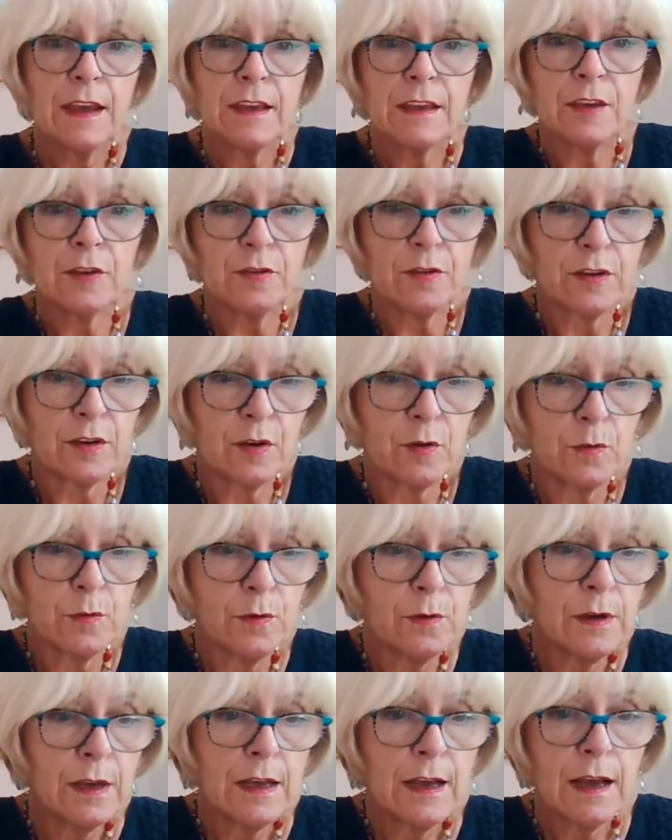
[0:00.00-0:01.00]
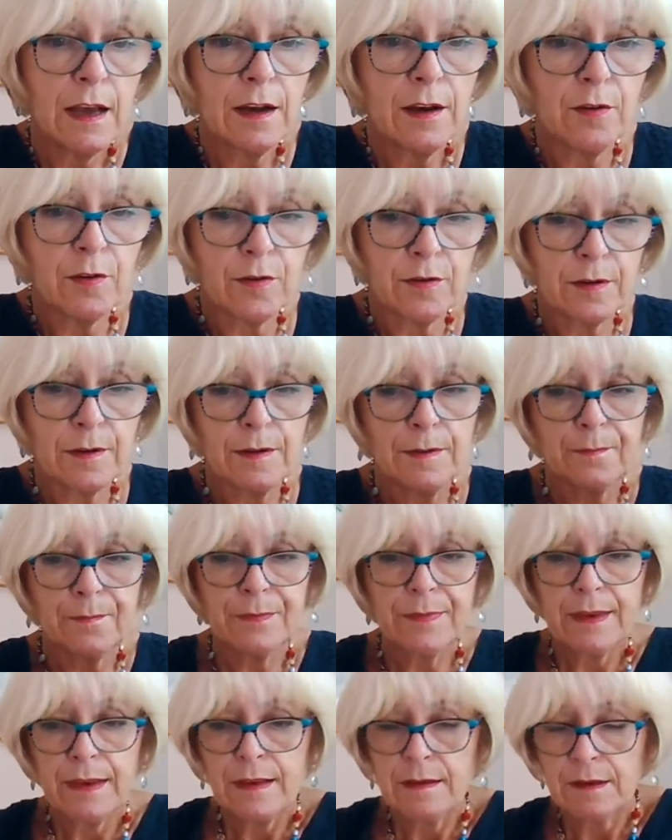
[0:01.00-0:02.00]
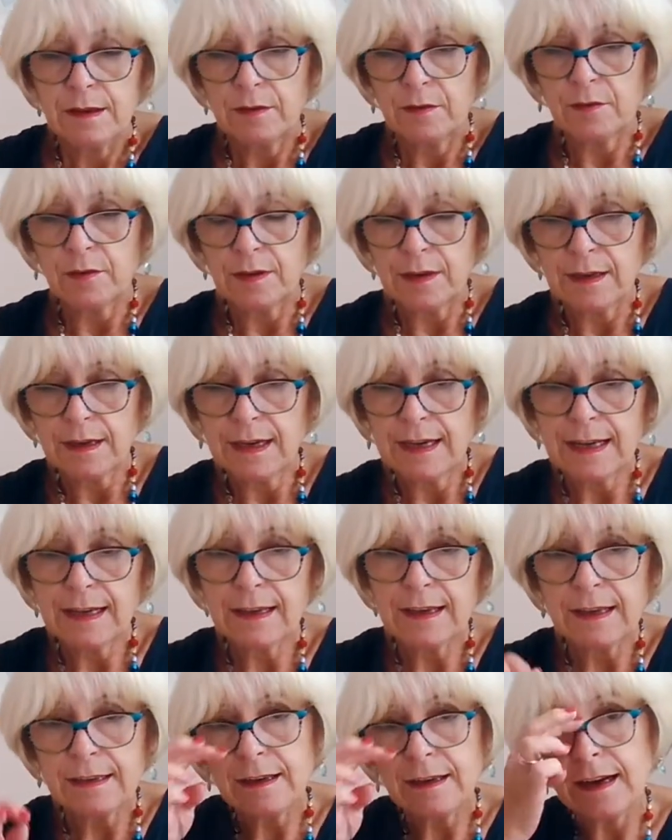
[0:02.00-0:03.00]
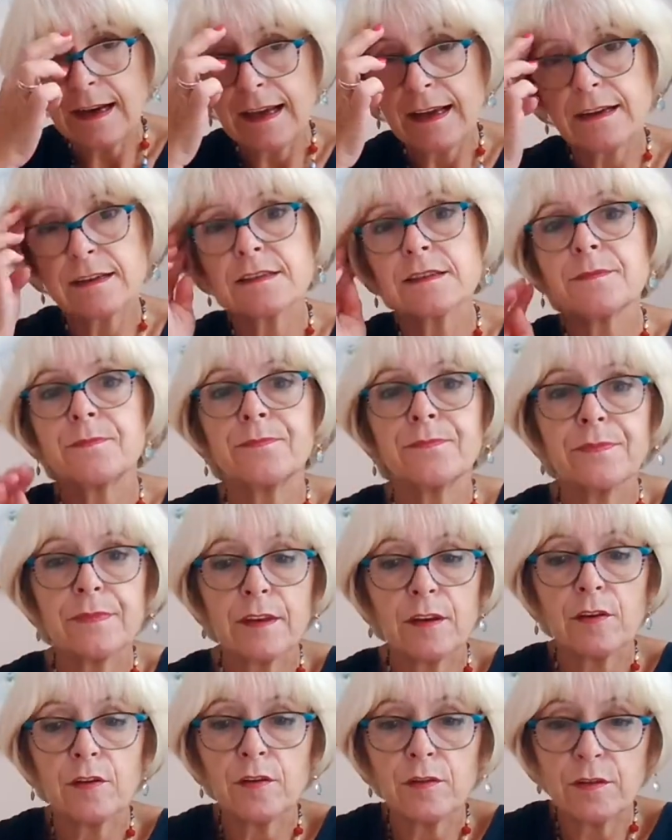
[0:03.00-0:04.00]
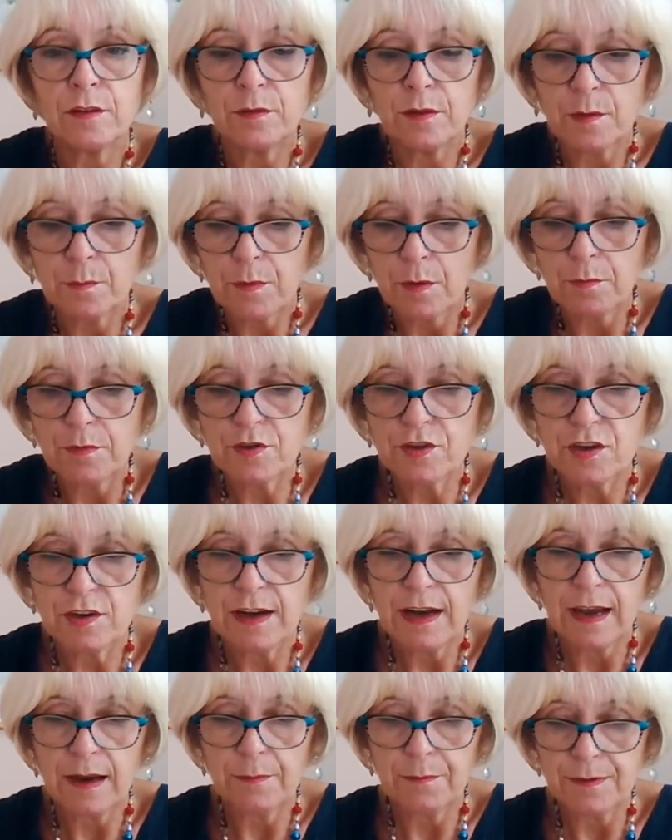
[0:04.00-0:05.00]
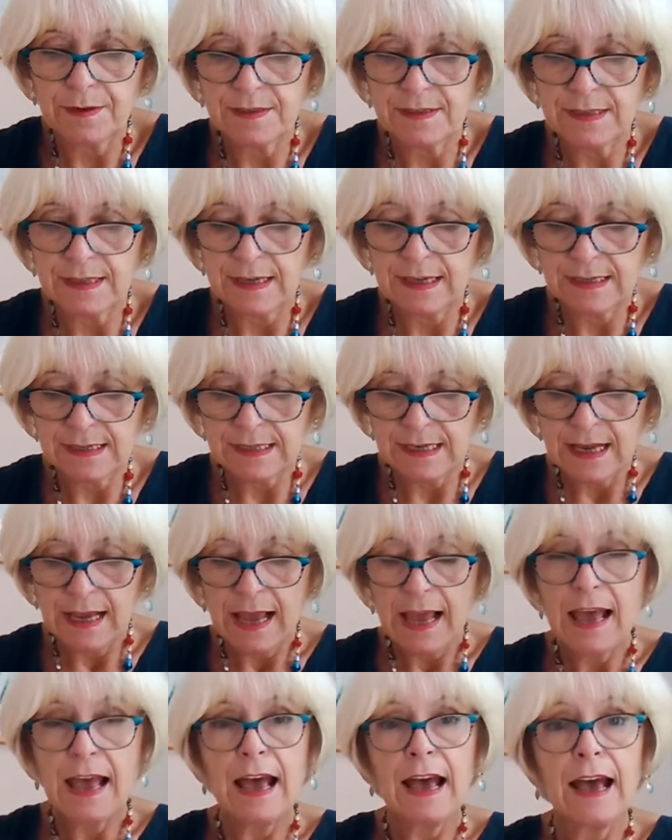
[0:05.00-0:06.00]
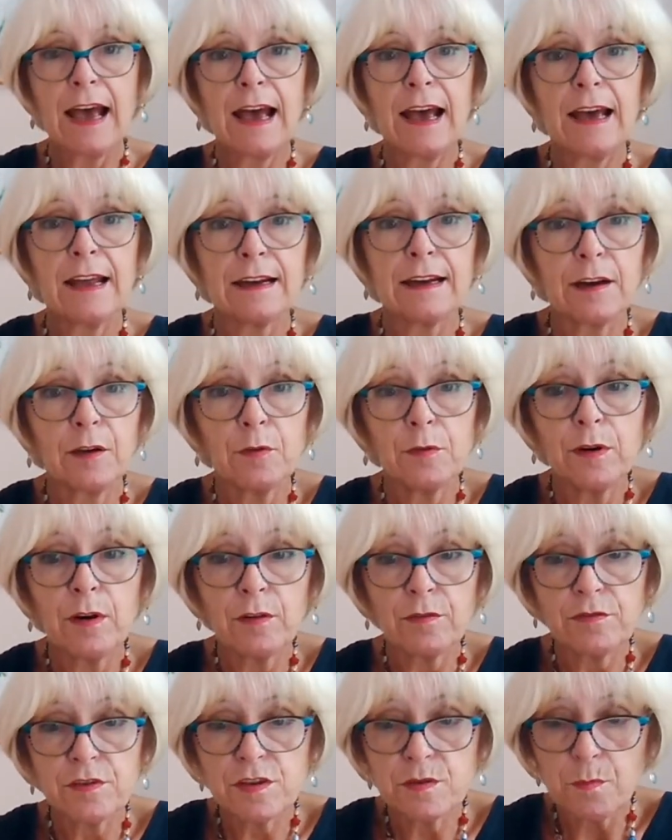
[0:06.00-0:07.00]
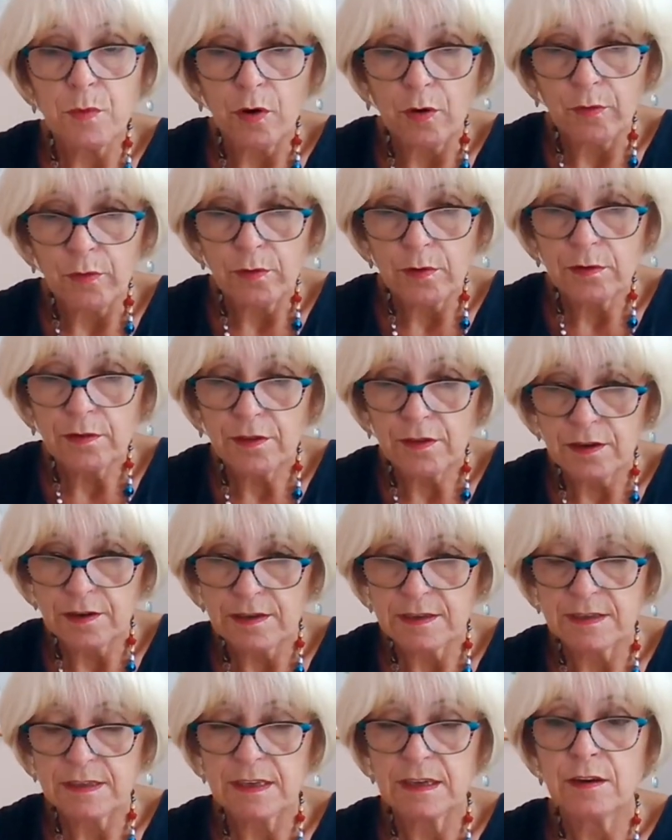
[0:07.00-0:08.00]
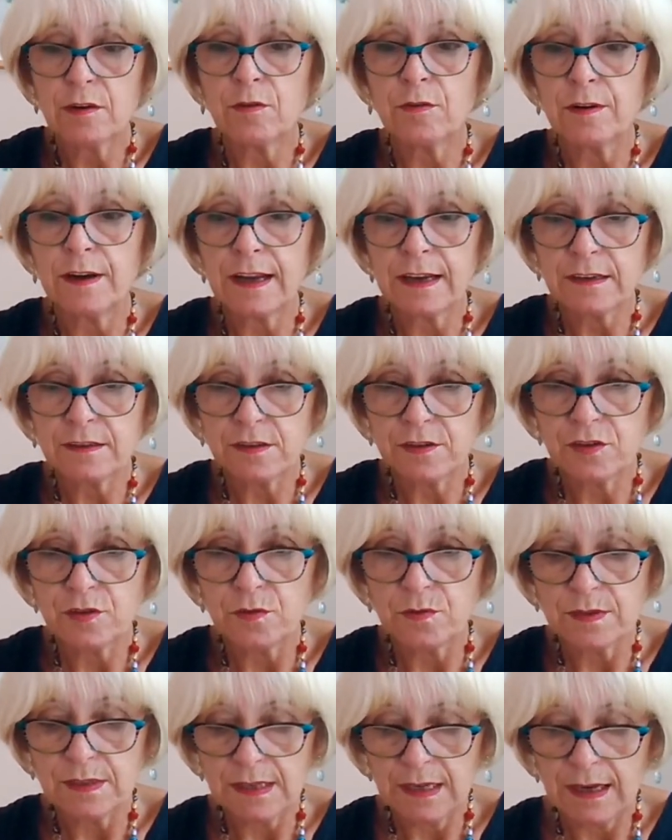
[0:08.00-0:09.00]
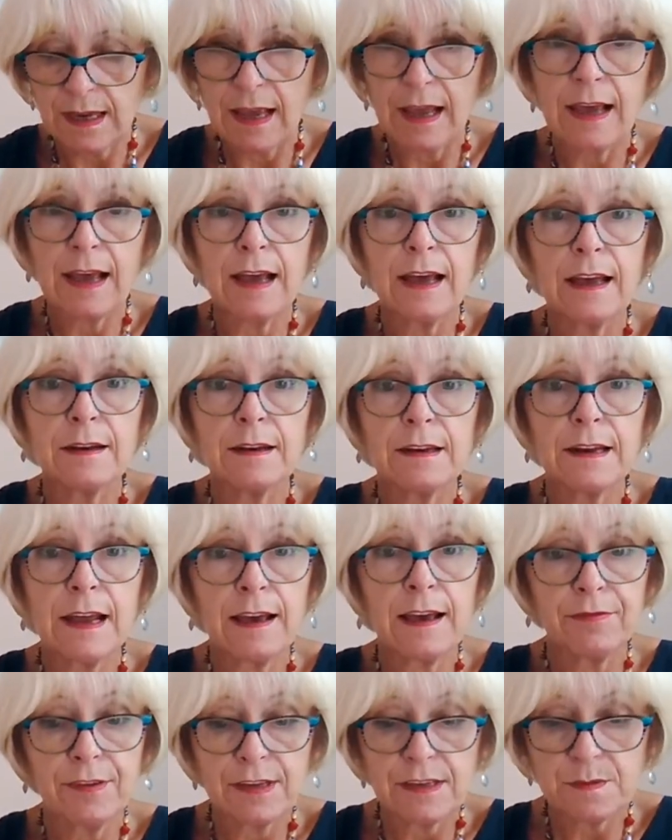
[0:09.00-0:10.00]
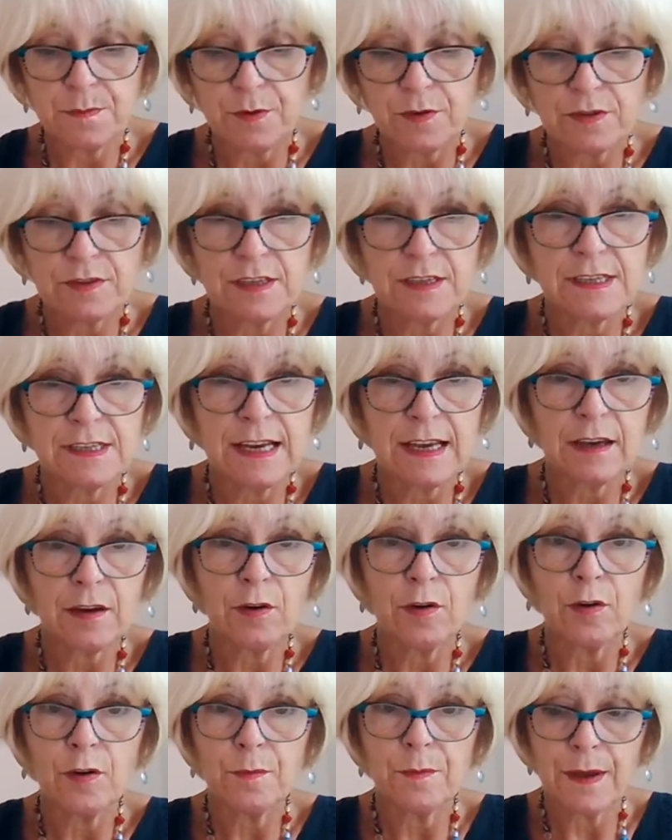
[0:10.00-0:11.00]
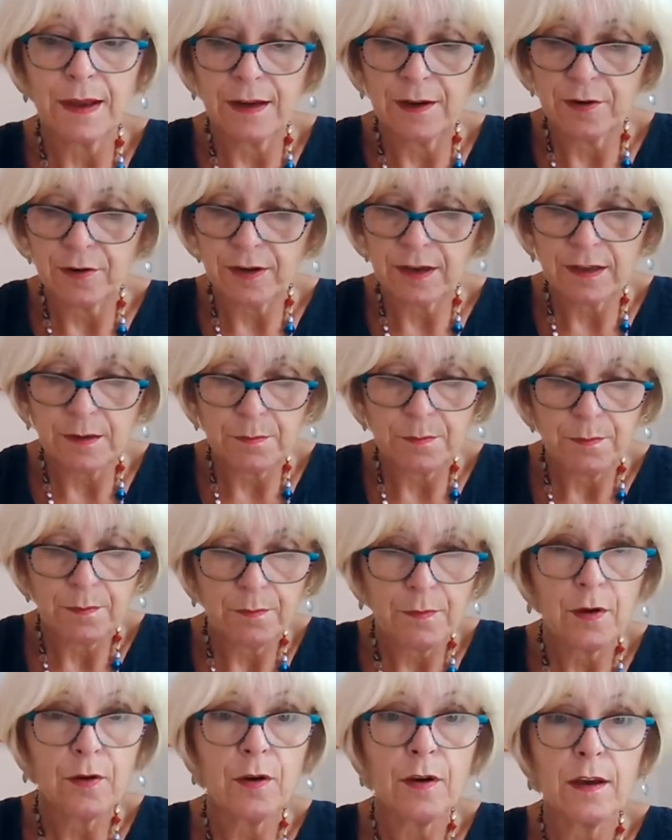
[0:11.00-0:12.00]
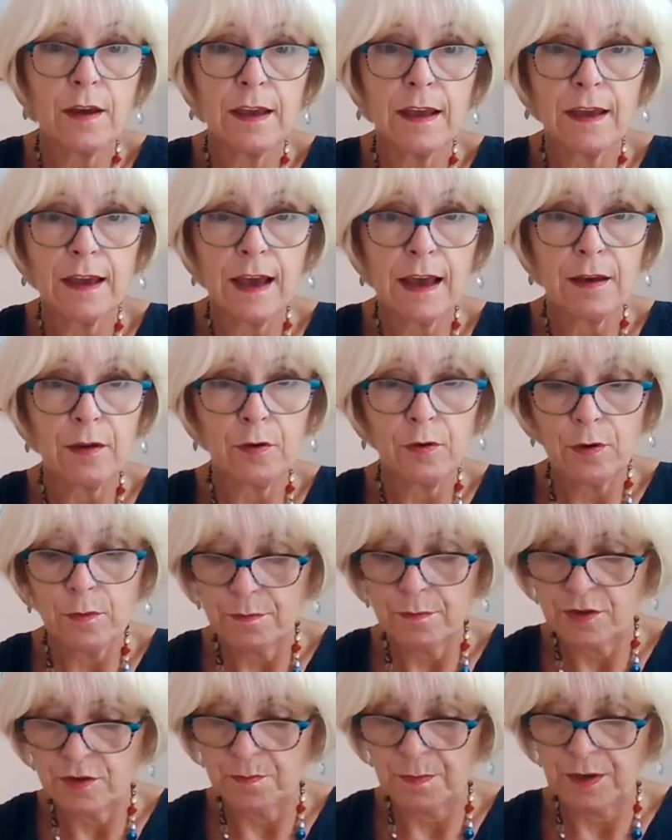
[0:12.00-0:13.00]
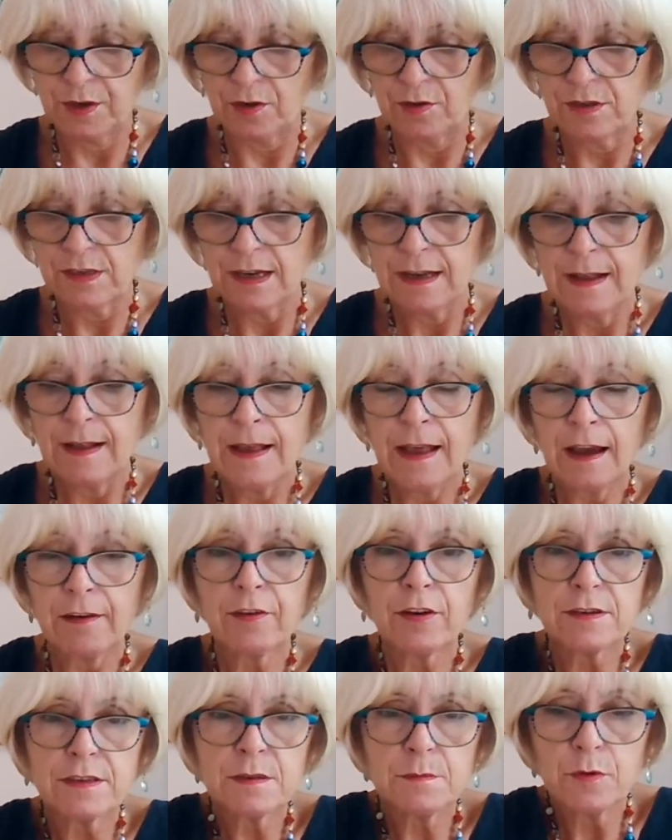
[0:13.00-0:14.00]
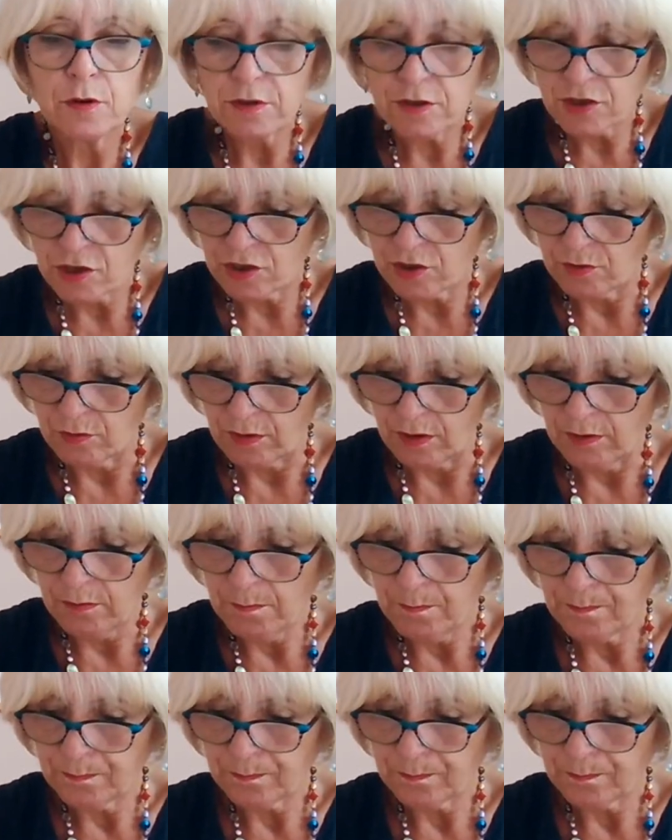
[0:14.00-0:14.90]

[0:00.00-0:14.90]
you could go along, you could click and collect on the Monmouthshire Library site and go along tomorrow, Thursday, or next Tuesday and have these books to take home and look at them at home, which would be good. I've got some more to show you,